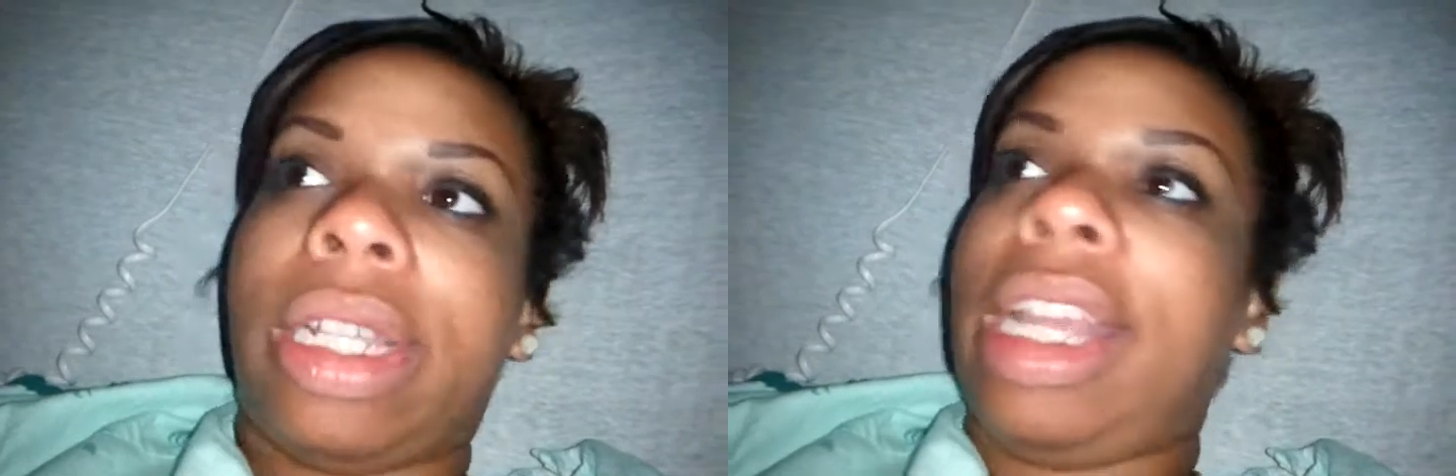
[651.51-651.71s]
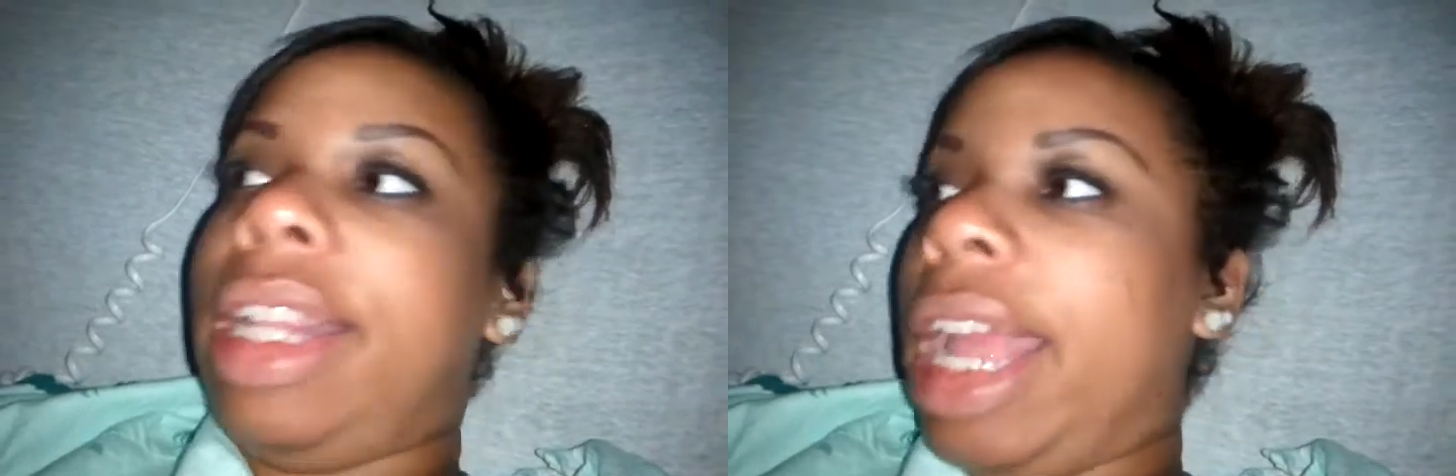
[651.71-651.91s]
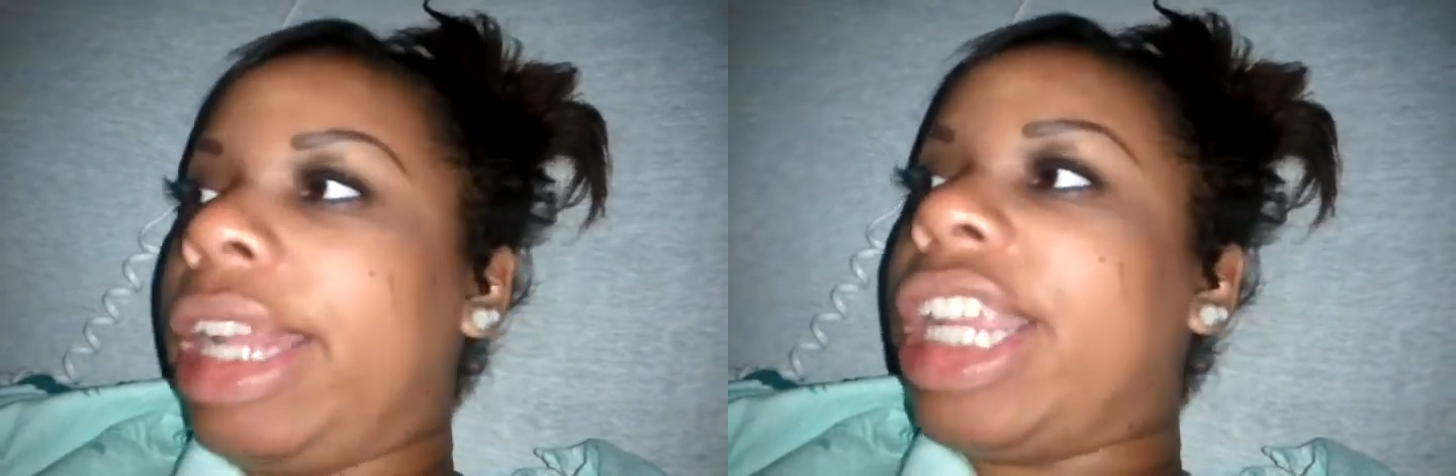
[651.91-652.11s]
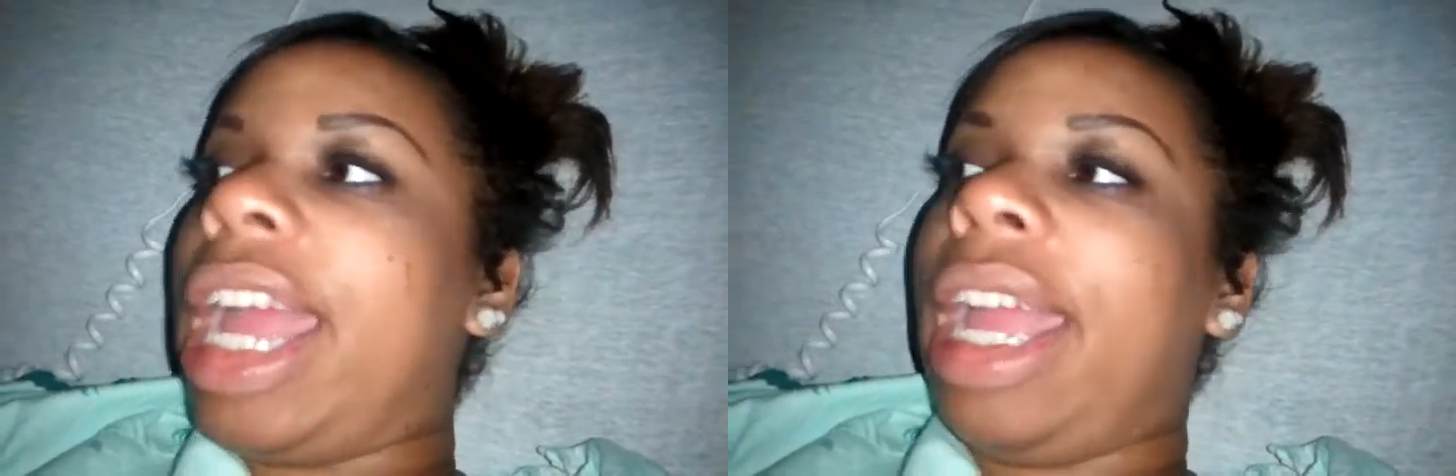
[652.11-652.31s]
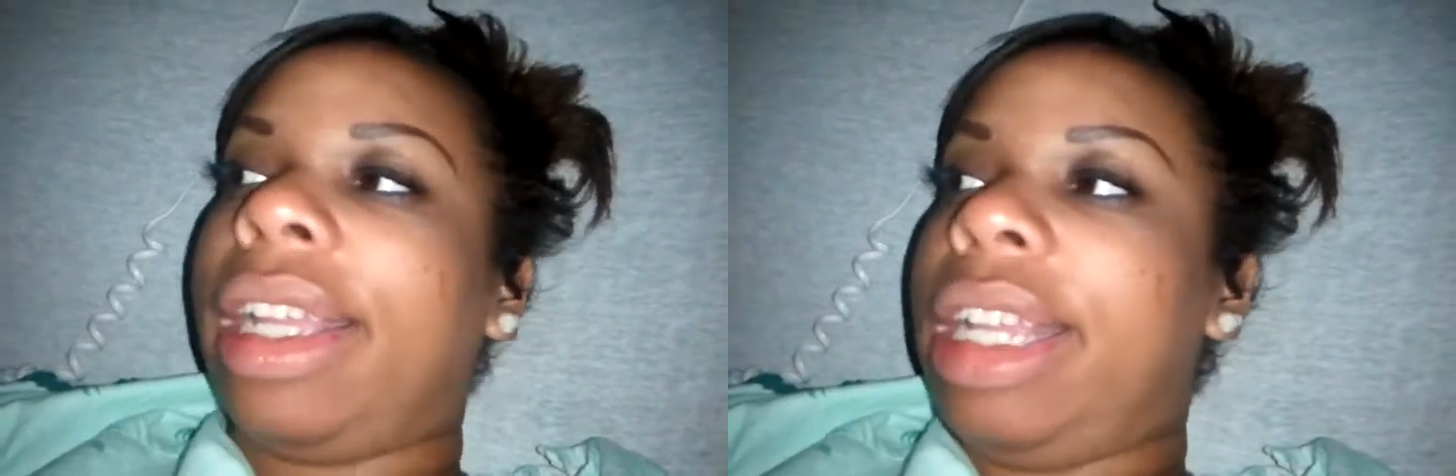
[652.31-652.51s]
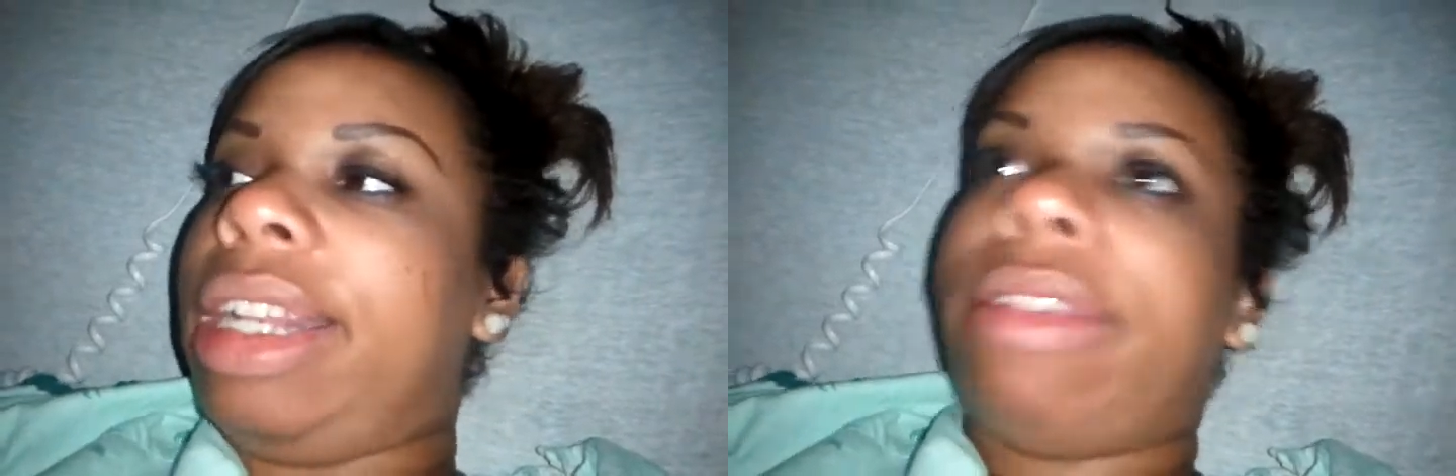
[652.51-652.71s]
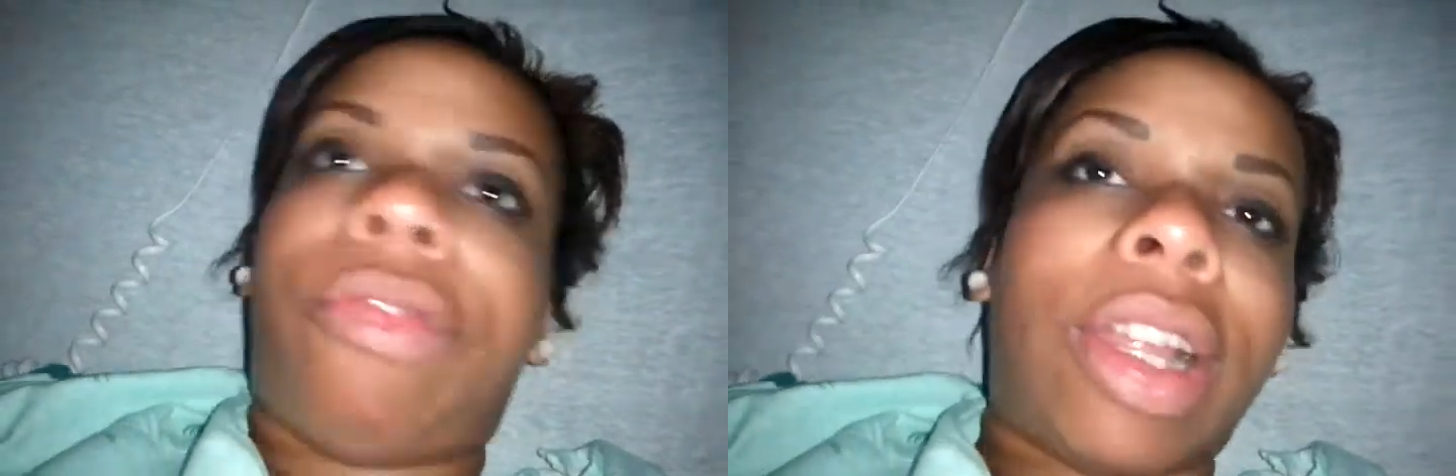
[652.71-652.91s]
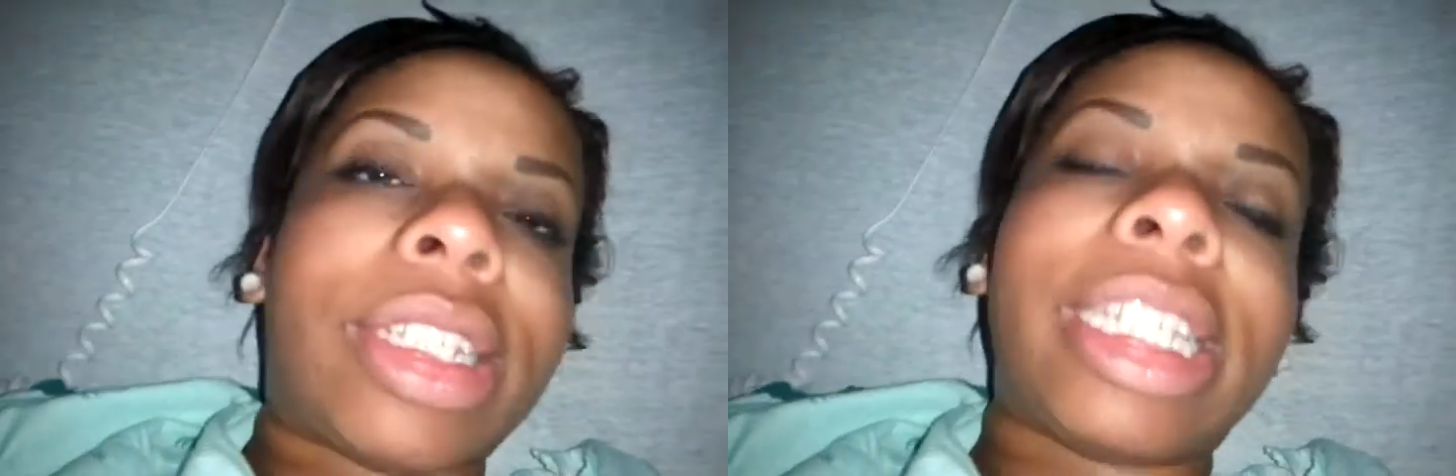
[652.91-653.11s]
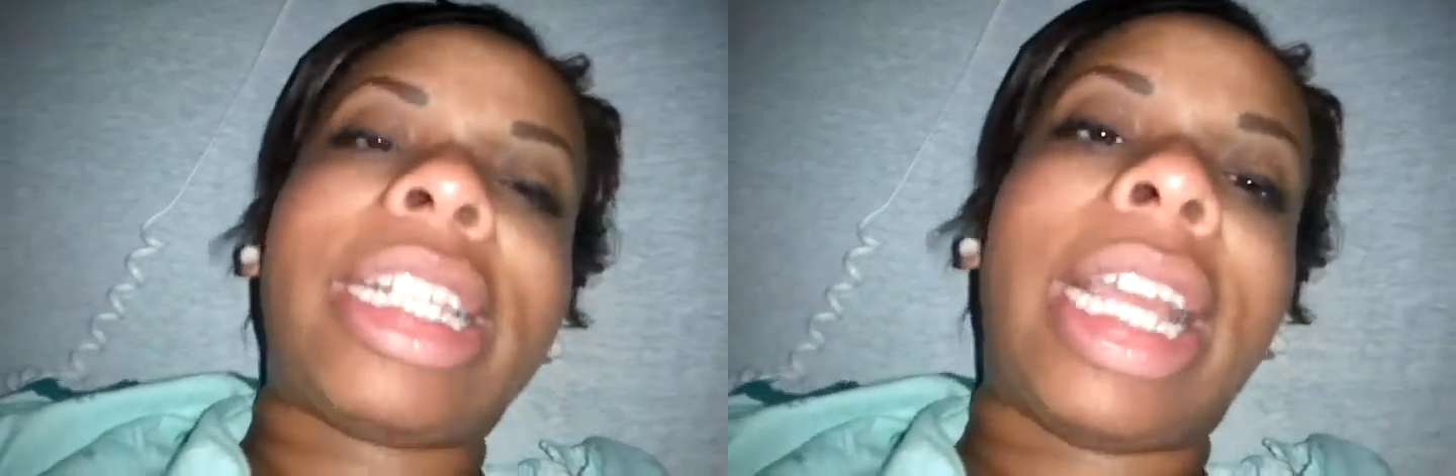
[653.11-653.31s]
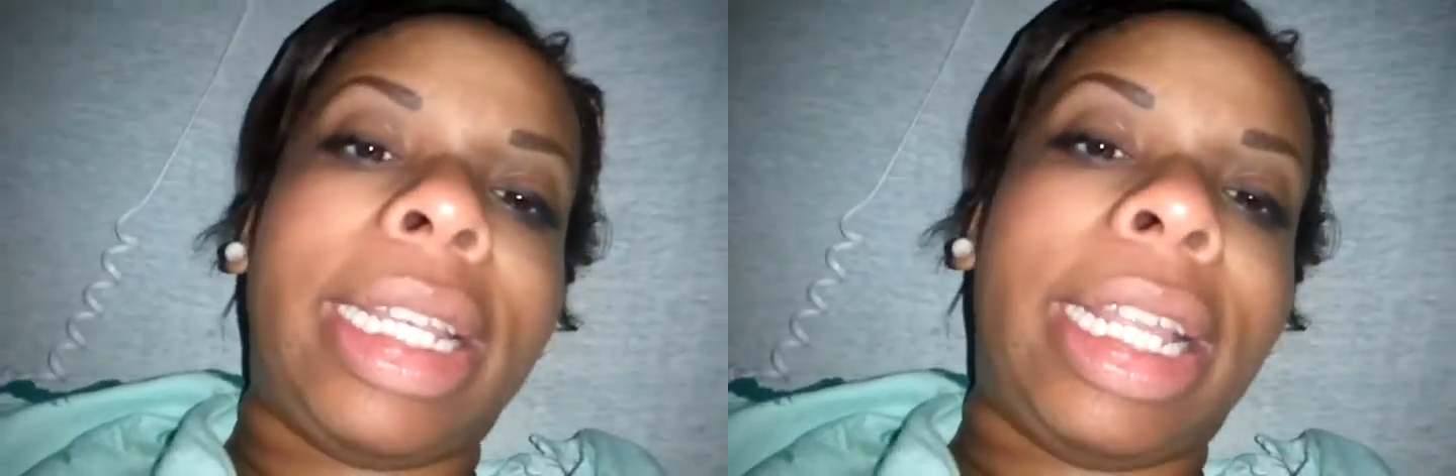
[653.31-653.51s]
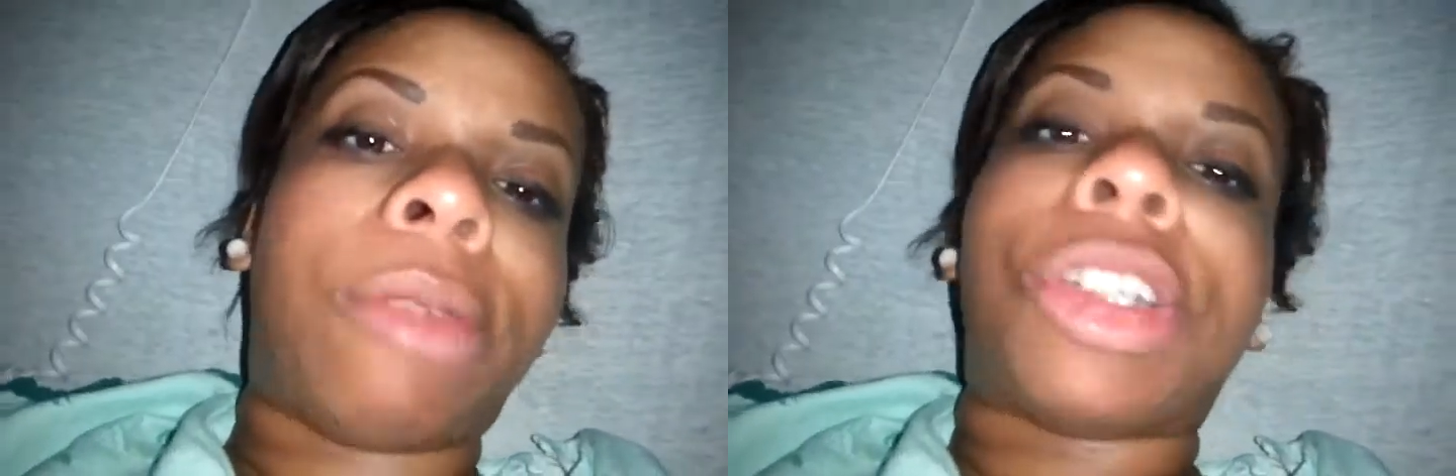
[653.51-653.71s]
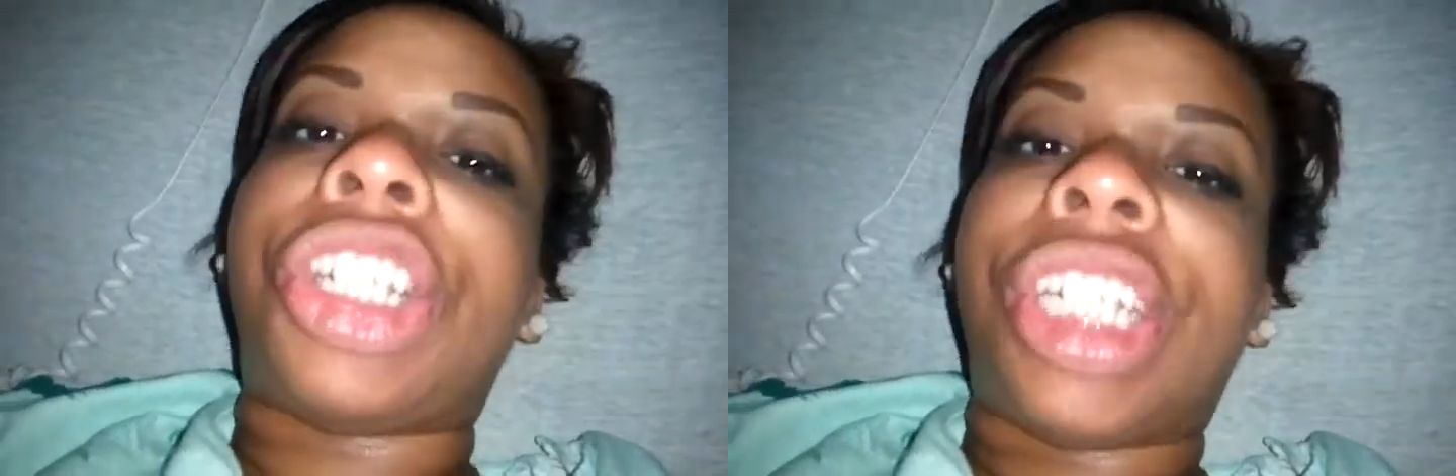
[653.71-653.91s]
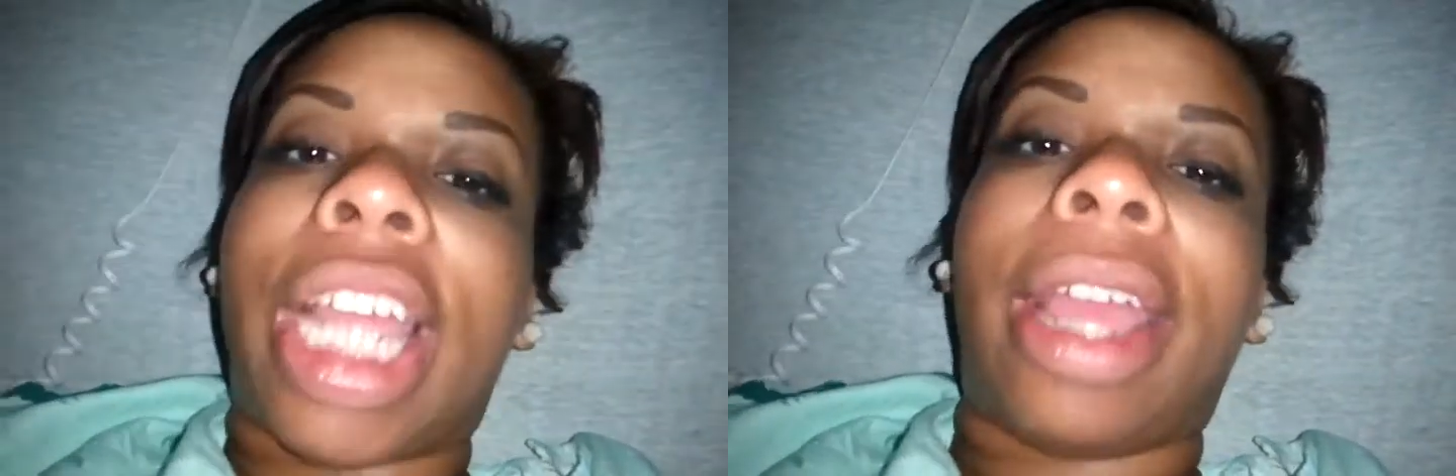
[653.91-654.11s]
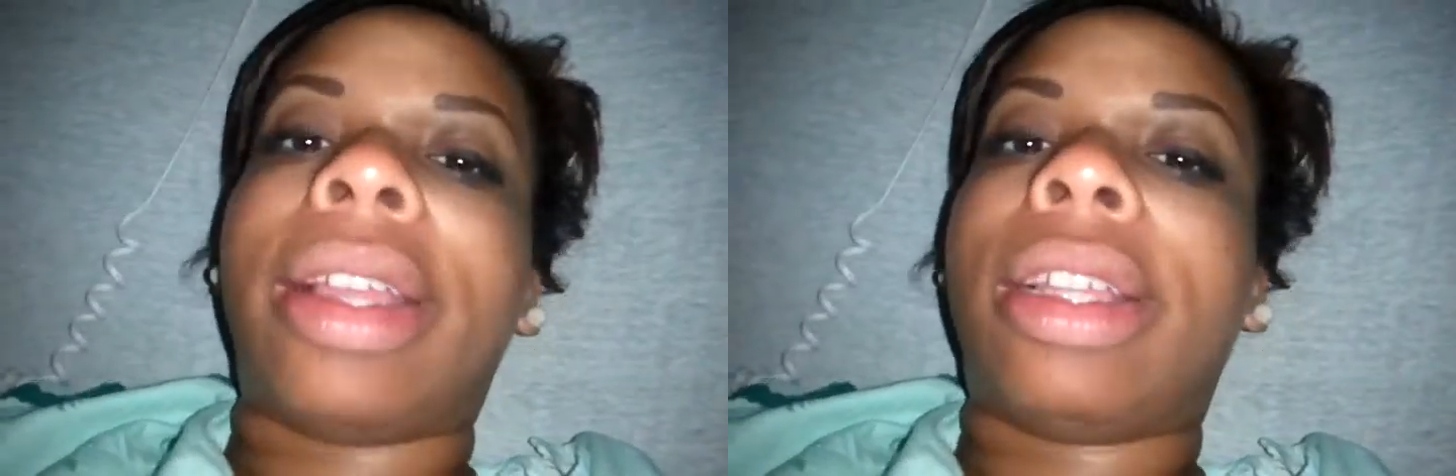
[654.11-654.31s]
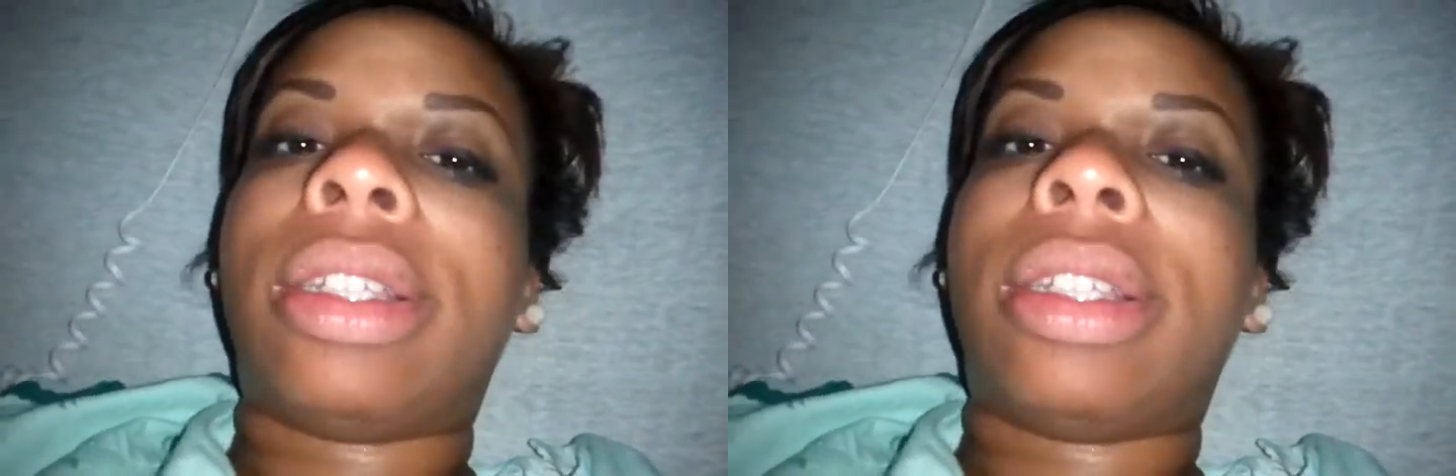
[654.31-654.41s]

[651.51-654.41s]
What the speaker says: And they checked, and the first thing they did was check